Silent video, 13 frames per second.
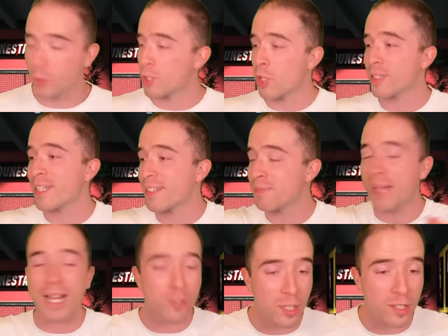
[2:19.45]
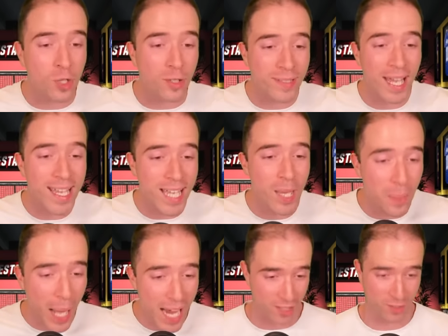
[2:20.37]
We're not. This match is not taking
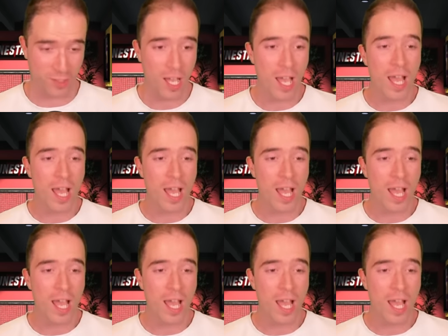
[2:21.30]
place.